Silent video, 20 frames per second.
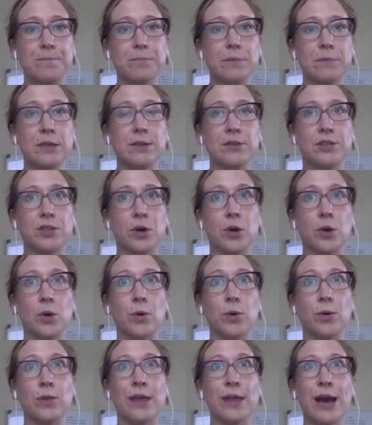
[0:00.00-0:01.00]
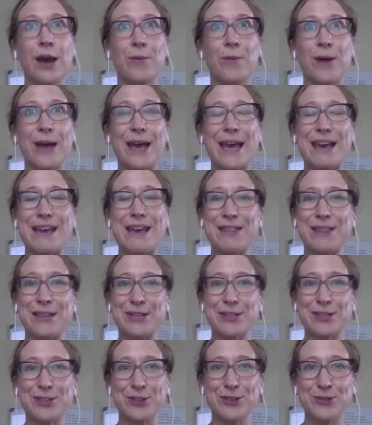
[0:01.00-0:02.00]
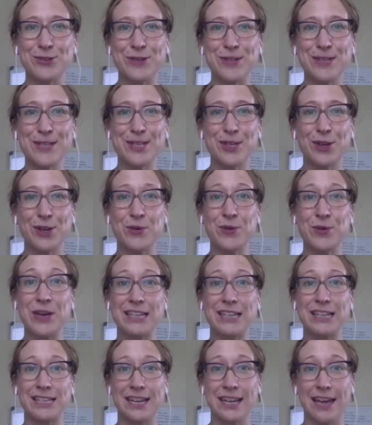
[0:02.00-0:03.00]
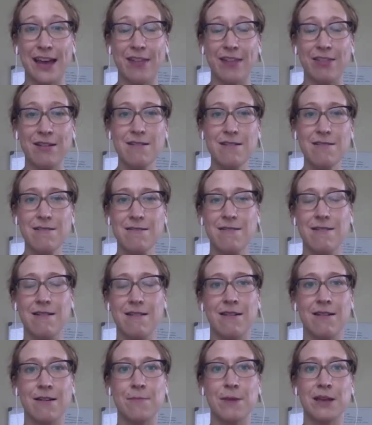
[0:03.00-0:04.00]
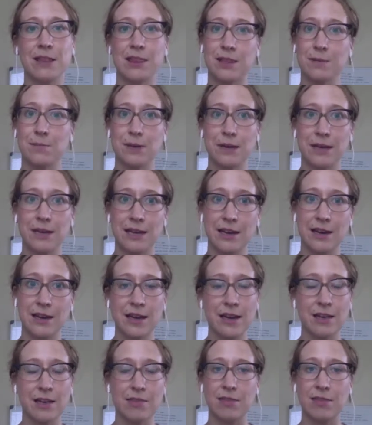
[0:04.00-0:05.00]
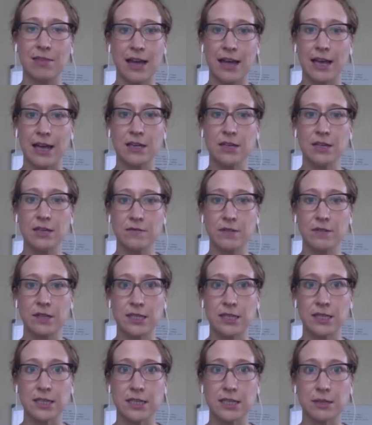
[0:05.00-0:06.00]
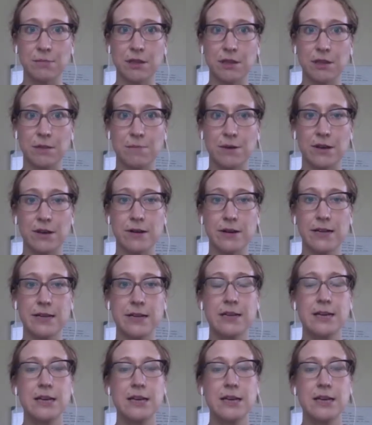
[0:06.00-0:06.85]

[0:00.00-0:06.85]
So that way, the students who get together at the beginning and the end of the 6-month period